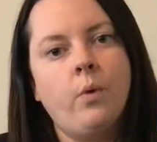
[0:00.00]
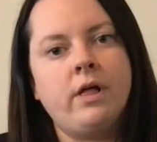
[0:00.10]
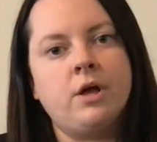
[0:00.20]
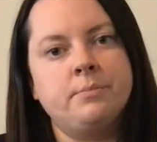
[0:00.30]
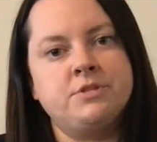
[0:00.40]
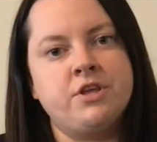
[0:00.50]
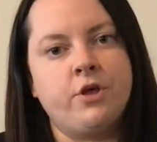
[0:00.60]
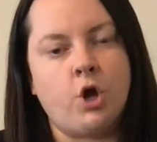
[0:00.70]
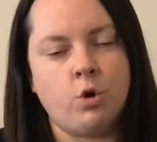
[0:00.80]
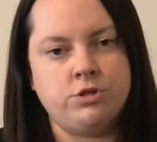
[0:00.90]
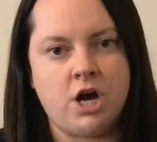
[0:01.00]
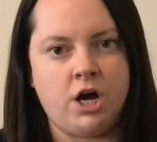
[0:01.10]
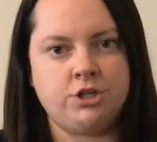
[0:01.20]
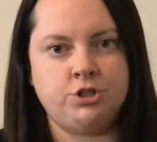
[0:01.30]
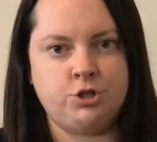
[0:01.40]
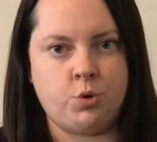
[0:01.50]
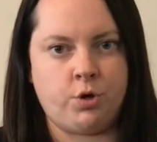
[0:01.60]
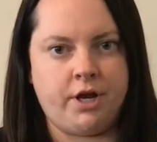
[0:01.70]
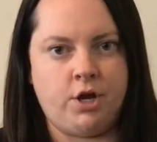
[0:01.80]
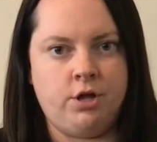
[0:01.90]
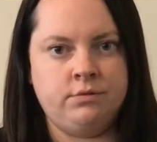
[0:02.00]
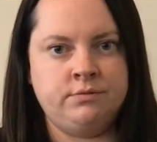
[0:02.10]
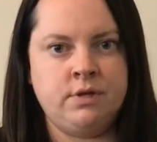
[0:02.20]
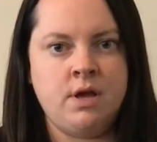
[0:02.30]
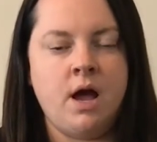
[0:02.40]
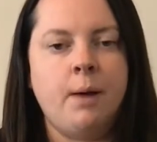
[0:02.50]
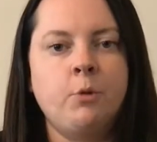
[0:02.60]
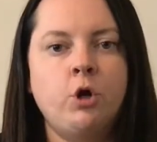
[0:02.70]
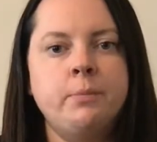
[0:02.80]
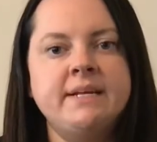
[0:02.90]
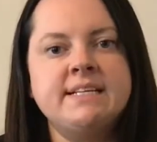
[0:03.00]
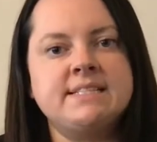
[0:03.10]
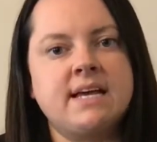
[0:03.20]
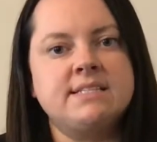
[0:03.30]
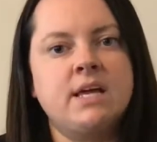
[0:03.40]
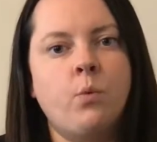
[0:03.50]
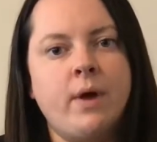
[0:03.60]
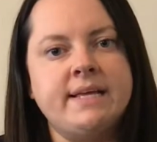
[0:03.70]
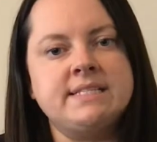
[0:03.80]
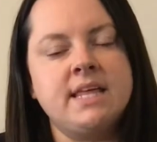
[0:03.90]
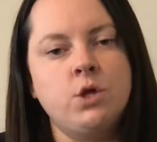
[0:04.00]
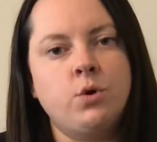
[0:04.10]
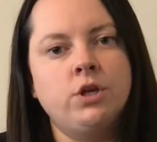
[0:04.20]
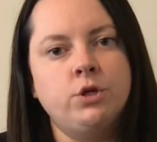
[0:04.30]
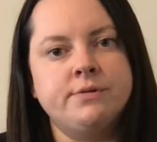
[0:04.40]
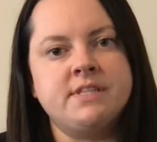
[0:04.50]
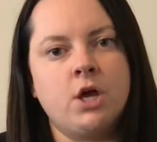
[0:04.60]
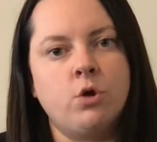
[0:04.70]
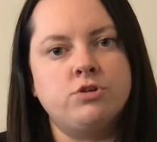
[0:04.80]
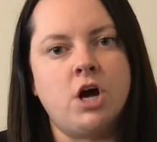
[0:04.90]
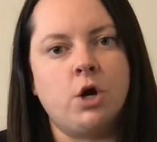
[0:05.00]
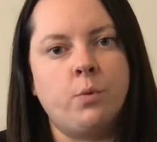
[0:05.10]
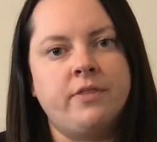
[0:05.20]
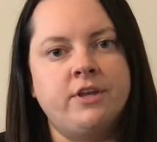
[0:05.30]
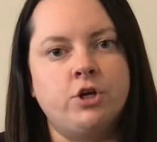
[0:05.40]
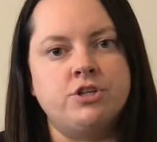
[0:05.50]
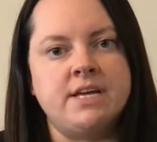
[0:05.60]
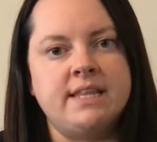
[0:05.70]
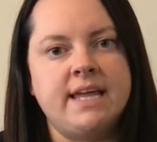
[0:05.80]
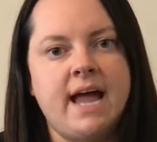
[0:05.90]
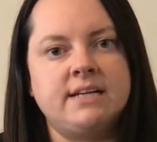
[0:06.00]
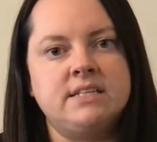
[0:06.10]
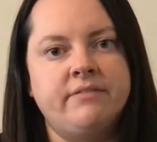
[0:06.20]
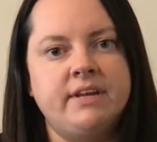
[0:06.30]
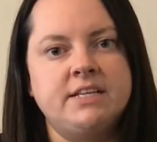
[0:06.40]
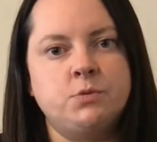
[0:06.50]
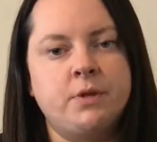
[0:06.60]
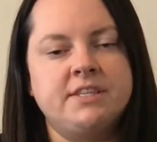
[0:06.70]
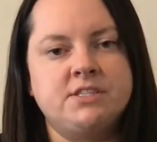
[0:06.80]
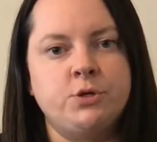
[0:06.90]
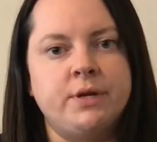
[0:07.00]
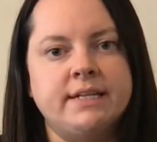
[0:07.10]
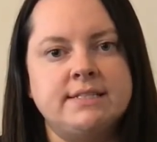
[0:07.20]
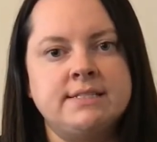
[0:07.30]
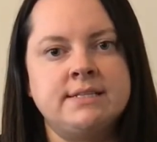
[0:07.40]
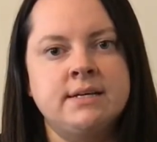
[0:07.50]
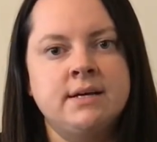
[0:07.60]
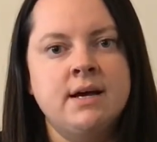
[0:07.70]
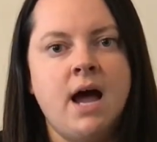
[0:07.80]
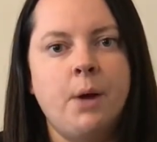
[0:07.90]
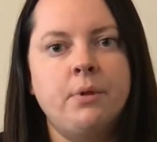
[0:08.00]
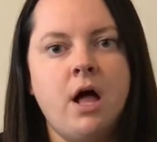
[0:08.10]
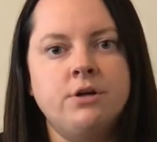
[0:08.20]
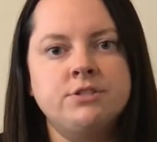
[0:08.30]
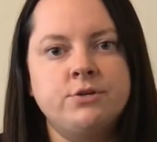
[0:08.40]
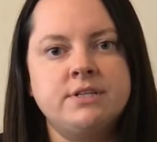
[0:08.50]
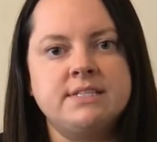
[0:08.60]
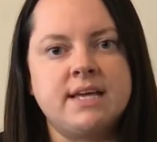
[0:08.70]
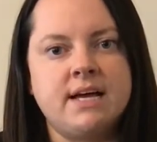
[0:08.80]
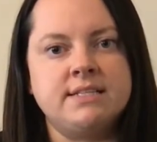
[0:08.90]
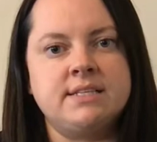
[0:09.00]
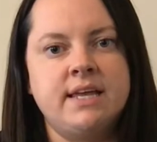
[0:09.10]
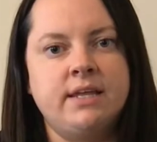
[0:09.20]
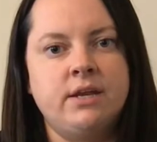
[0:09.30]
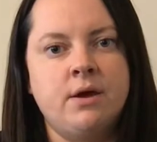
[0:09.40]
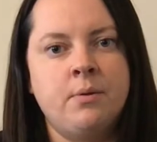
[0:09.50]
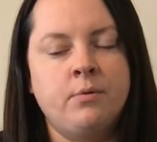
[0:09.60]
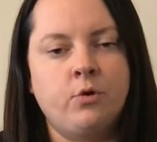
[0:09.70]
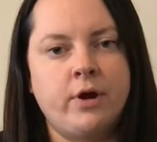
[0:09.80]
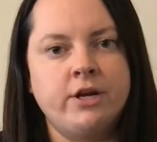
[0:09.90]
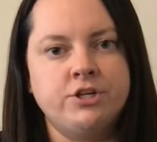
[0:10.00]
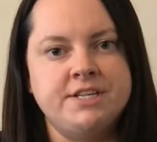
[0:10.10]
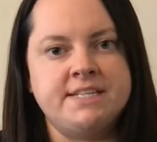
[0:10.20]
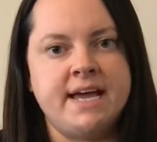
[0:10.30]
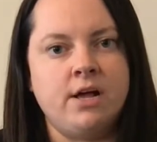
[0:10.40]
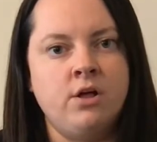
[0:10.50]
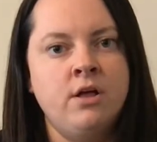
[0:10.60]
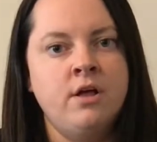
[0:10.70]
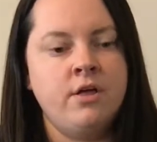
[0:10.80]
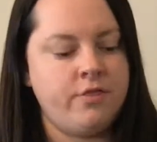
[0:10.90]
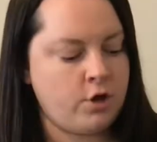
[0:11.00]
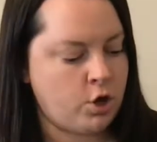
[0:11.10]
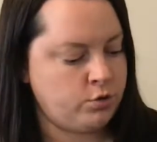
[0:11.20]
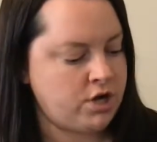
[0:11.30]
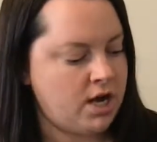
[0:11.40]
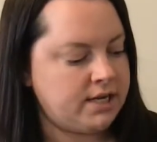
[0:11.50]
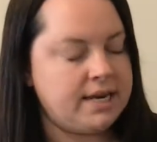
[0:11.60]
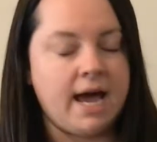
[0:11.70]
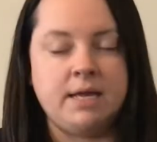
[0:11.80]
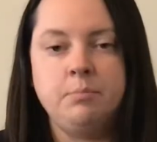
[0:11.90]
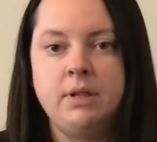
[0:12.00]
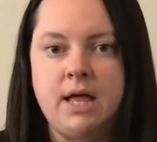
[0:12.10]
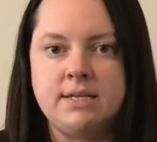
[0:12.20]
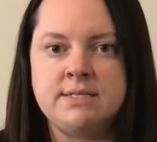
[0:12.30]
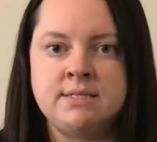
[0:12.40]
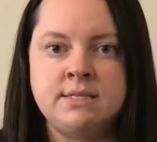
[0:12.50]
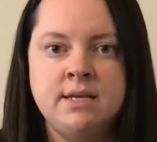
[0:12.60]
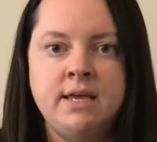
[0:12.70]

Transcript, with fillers: Welcome to the GoTalk tutorial. I'm going to be discussing ways that you can use the GoTalk within your daily activities with students. I will also discuss in greater detail the GoTalk 9 Plus,